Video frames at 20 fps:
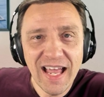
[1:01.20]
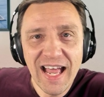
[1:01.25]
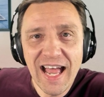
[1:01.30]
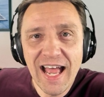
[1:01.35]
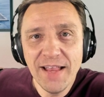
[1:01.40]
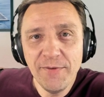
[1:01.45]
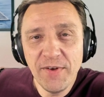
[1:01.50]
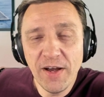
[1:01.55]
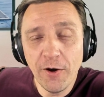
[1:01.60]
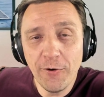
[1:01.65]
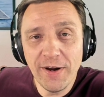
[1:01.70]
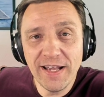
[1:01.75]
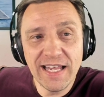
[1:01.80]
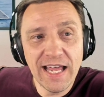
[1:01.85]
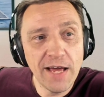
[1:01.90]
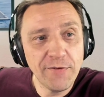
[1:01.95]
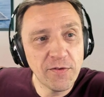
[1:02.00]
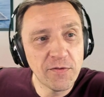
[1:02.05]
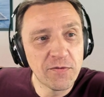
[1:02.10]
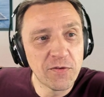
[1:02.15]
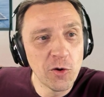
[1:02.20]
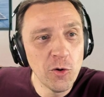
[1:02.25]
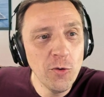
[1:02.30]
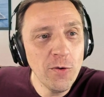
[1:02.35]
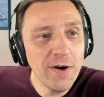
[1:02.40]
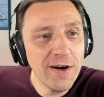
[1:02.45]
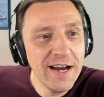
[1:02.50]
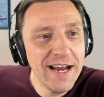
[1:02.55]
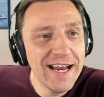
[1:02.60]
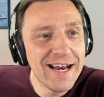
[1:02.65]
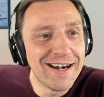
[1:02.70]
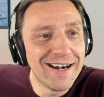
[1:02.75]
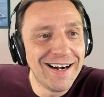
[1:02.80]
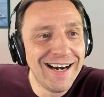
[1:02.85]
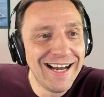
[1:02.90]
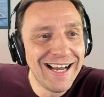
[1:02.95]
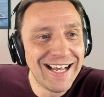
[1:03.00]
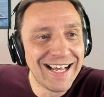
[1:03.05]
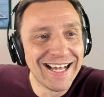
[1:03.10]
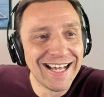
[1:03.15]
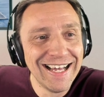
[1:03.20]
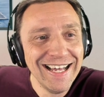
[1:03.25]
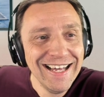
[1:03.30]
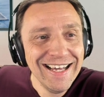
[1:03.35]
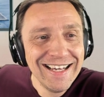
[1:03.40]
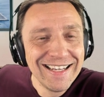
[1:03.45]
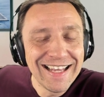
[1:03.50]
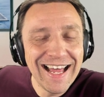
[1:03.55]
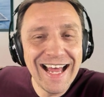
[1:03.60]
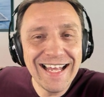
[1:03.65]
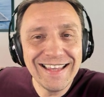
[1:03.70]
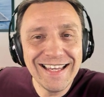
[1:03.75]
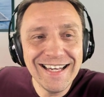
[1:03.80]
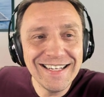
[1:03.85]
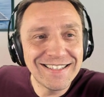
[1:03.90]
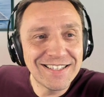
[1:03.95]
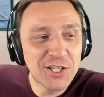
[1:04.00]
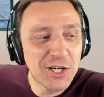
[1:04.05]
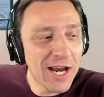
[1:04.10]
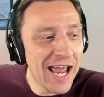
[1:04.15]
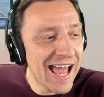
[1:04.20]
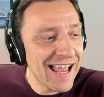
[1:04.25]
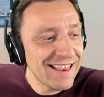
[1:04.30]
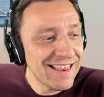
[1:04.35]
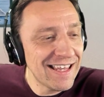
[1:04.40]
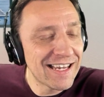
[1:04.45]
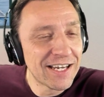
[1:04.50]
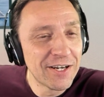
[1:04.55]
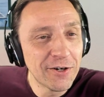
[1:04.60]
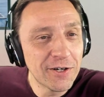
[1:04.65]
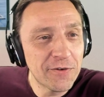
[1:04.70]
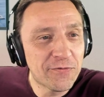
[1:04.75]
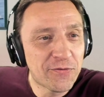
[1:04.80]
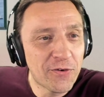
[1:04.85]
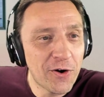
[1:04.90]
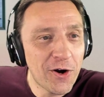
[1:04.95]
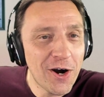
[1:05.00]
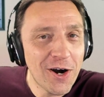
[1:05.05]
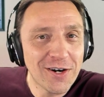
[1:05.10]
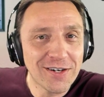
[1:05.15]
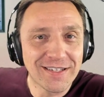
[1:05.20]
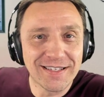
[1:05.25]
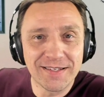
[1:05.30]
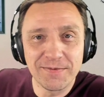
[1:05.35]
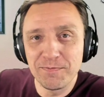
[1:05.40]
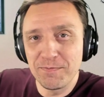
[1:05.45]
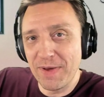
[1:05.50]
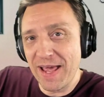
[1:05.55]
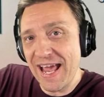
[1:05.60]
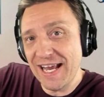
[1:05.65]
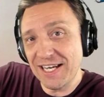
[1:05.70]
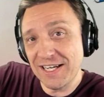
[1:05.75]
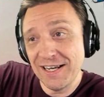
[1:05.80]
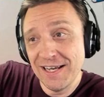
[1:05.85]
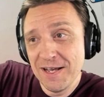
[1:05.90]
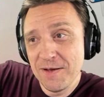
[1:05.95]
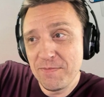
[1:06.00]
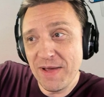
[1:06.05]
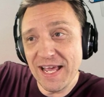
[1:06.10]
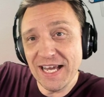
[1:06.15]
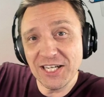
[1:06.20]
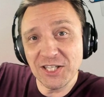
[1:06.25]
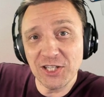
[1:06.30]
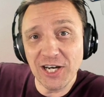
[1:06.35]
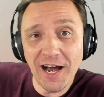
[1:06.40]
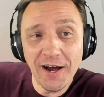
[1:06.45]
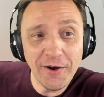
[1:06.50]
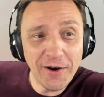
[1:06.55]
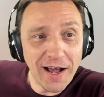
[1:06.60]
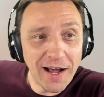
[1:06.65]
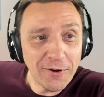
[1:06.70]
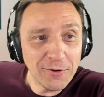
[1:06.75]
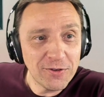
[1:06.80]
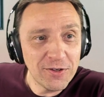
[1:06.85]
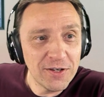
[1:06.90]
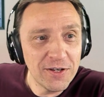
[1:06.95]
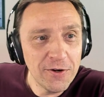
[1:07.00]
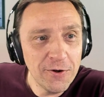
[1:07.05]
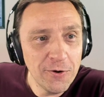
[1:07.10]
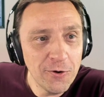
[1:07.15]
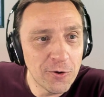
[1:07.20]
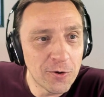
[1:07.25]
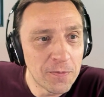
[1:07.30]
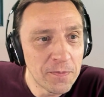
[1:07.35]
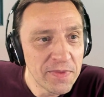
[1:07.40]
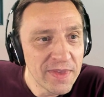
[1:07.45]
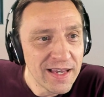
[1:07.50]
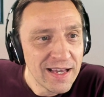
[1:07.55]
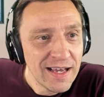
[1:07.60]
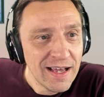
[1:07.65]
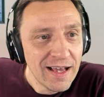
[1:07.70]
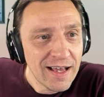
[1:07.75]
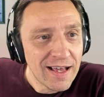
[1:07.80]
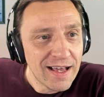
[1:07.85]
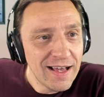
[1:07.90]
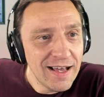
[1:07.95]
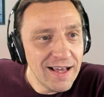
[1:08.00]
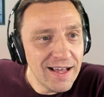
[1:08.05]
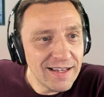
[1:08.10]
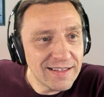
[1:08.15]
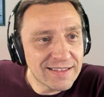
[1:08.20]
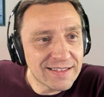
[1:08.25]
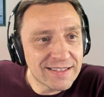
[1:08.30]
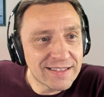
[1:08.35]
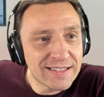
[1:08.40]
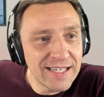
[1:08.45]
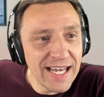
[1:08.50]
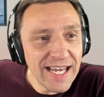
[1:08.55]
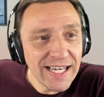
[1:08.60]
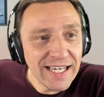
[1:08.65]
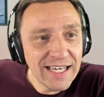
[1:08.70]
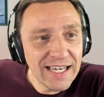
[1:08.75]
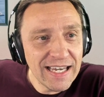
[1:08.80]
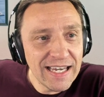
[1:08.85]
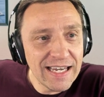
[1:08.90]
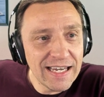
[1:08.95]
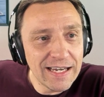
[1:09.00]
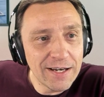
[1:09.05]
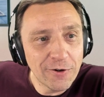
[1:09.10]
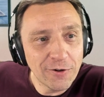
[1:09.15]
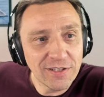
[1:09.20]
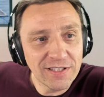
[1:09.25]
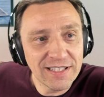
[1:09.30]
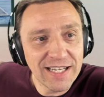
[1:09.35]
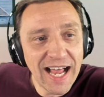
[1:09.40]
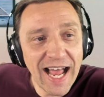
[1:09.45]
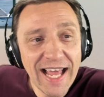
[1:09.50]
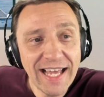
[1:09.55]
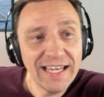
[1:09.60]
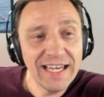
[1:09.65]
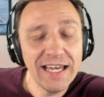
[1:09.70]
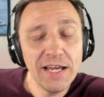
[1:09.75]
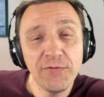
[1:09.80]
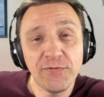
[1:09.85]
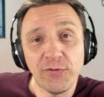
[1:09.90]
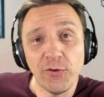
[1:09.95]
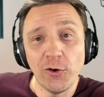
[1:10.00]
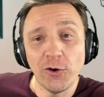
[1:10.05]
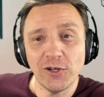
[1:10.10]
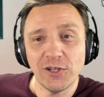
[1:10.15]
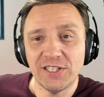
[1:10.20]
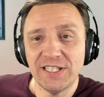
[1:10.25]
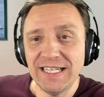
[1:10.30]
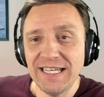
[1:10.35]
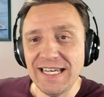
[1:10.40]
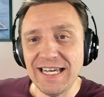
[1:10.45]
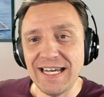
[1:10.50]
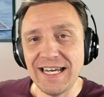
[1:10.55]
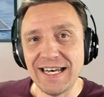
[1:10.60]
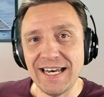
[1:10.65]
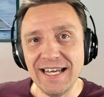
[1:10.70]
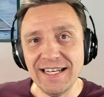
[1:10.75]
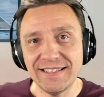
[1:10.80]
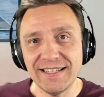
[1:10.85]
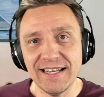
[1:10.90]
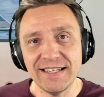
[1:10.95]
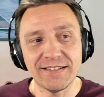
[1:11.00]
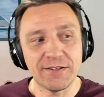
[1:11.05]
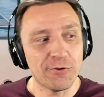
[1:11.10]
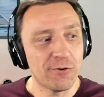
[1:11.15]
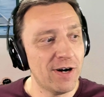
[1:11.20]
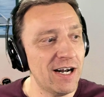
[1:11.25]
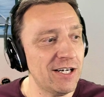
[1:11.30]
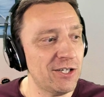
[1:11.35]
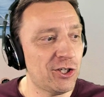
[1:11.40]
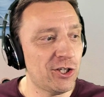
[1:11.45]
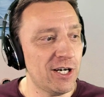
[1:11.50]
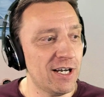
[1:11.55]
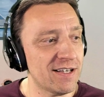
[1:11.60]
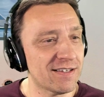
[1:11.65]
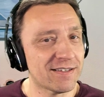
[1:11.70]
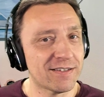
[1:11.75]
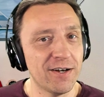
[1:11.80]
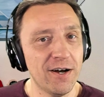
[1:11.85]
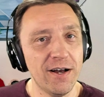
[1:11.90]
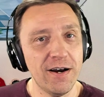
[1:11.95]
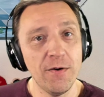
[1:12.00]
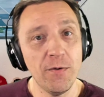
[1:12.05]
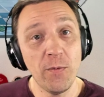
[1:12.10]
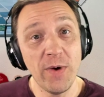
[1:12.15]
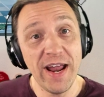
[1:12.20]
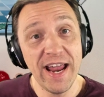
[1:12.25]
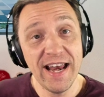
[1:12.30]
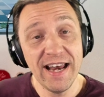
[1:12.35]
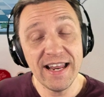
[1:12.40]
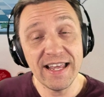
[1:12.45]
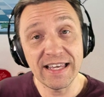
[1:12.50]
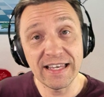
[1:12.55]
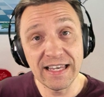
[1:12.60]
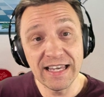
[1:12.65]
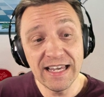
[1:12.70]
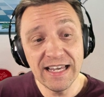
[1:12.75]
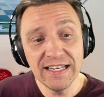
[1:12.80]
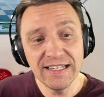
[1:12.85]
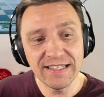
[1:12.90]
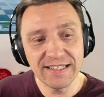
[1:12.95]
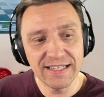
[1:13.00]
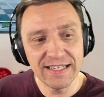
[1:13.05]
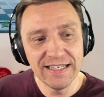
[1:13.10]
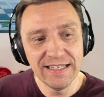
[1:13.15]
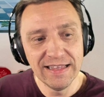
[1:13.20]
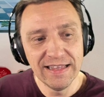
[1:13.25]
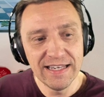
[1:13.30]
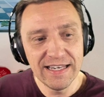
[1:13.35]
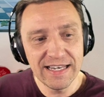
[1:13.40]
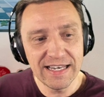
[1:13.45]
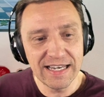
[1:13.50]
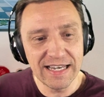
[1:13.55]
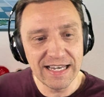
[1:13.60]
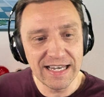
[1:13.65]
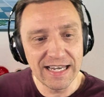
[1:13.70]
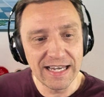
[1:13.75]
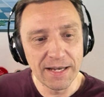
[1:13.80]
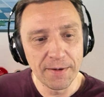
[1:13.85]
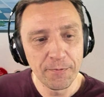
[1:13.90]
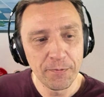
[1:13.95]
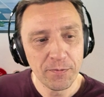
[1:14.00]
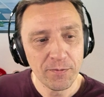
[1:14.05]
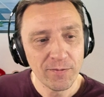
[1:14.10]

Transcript: And we already have a viewer here that is chatting. You're the first. Big, big shout out to you. Uh, Tiki or Taiki fourteen. He says Russia's gonna win easily.